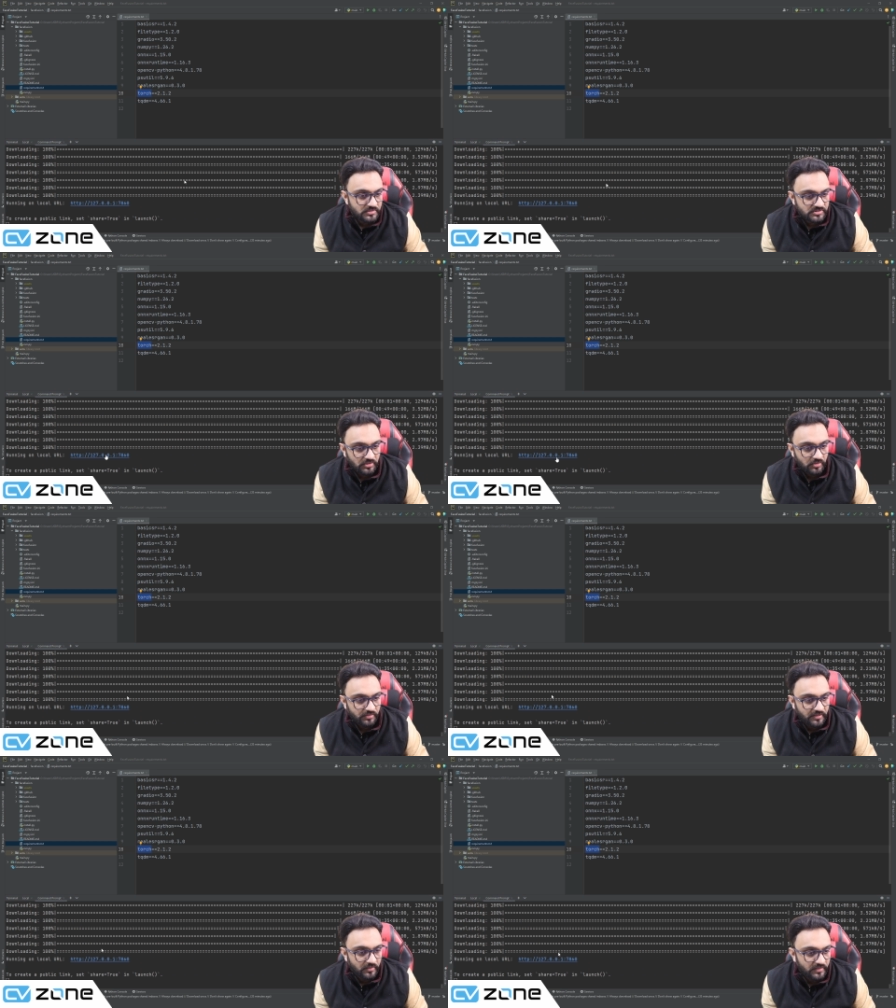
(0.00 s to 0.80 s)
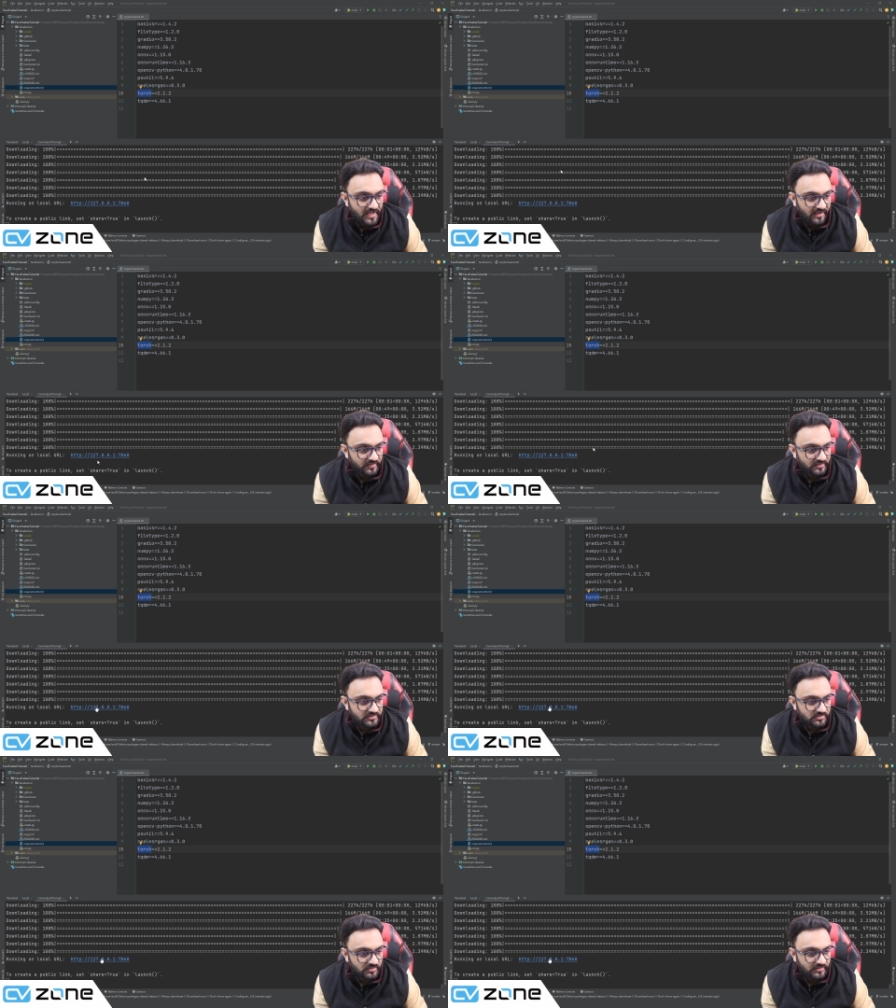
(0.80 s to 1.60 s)
So there we have it.
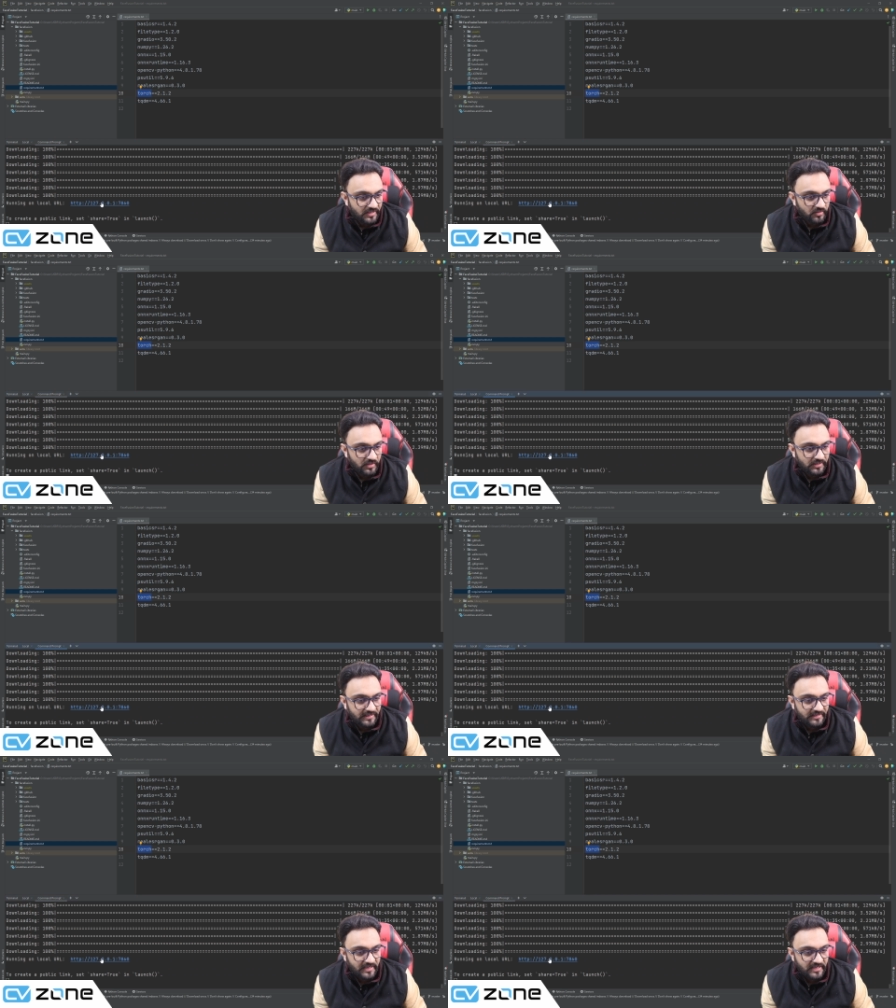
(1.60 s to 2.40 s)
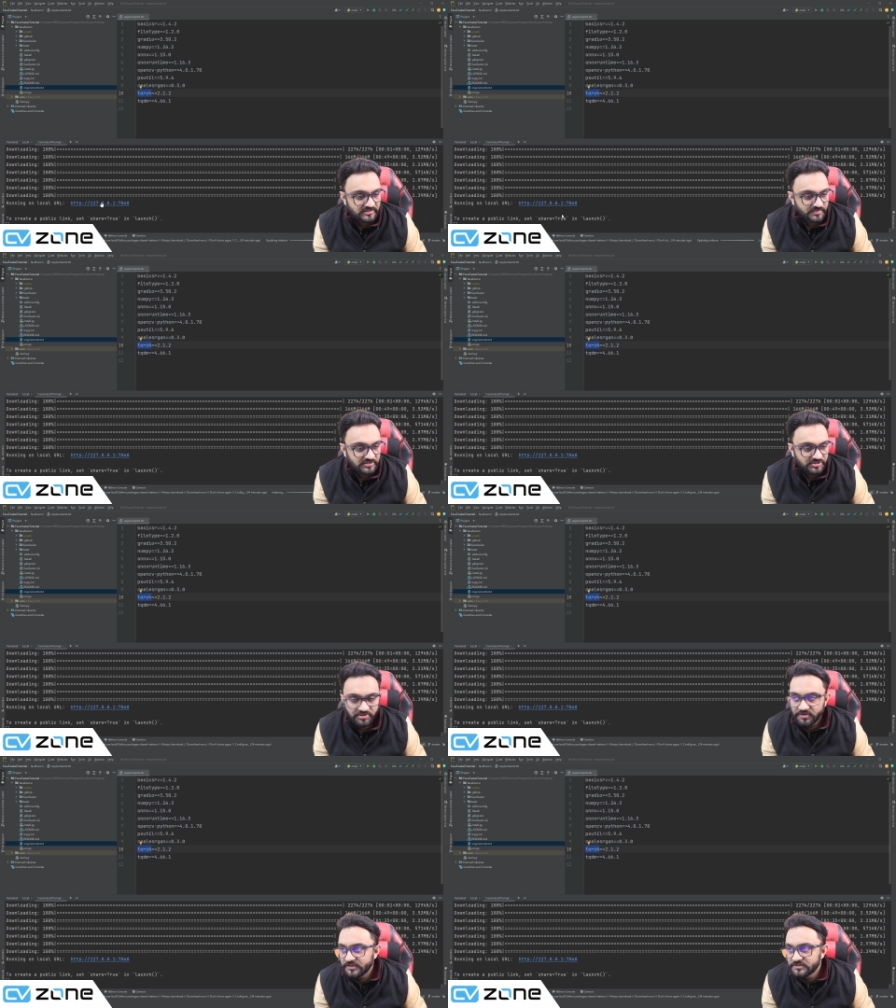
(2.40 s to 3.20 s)
Now a link has been
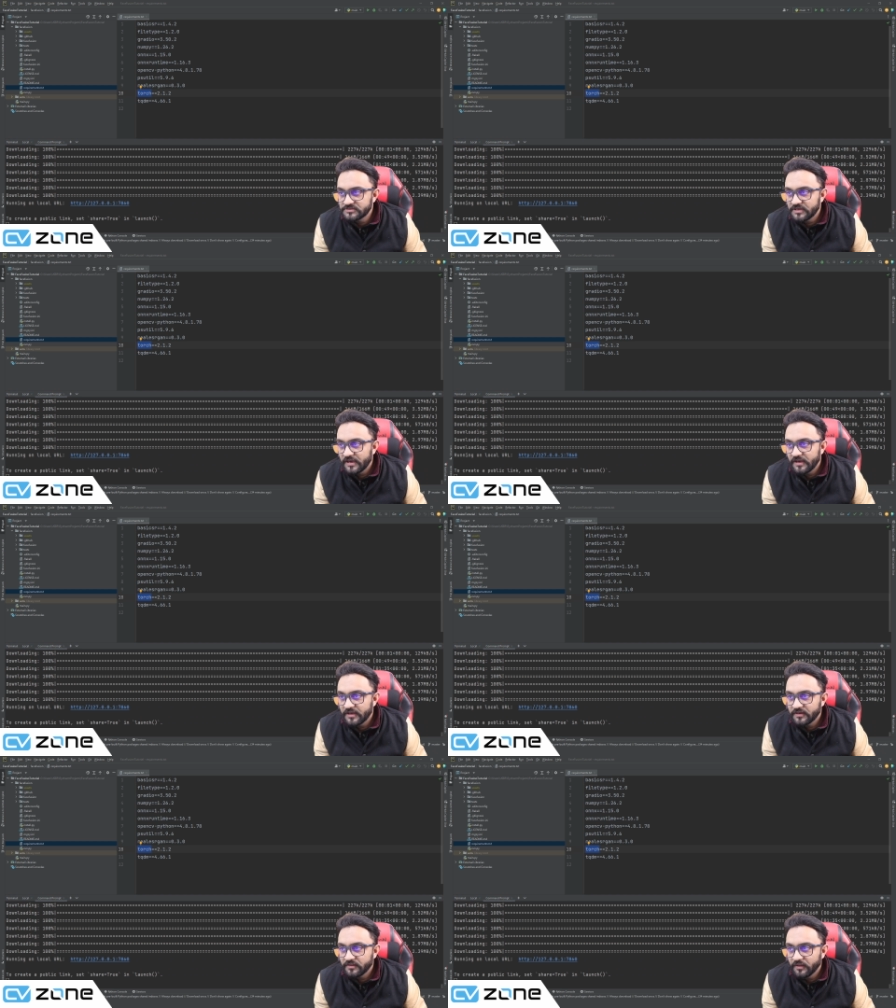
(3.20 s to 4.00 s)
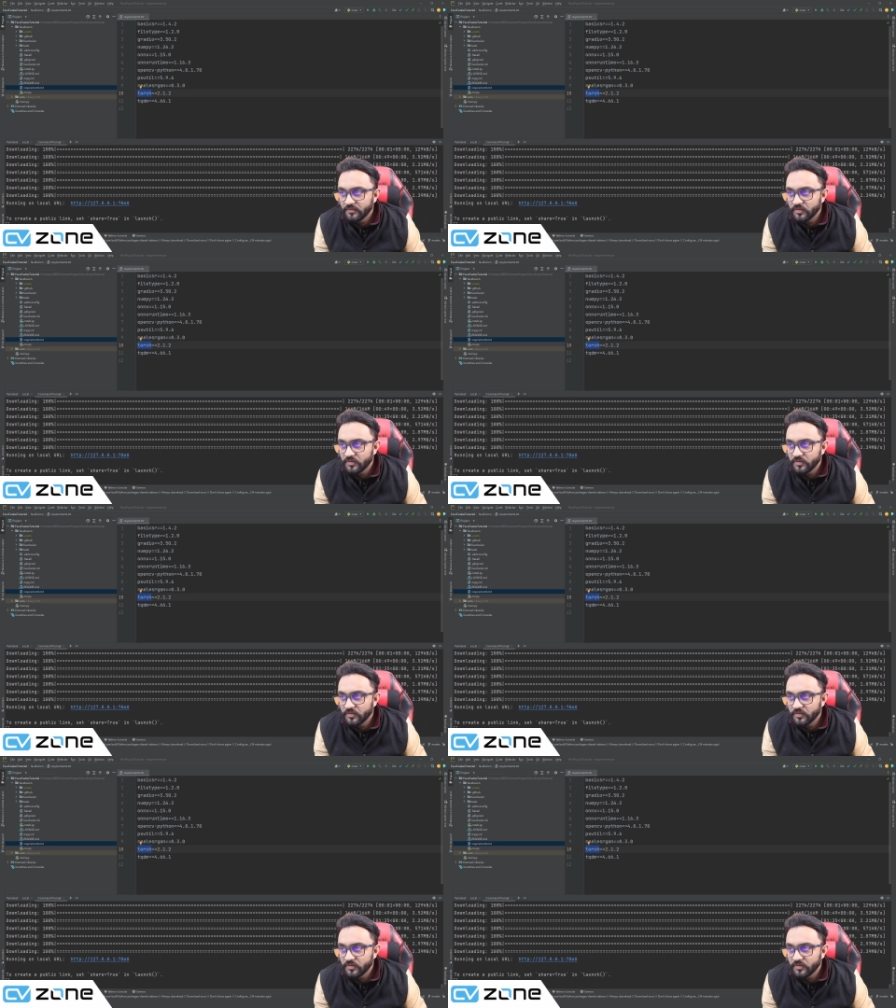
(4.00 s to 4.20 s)
generated, and then we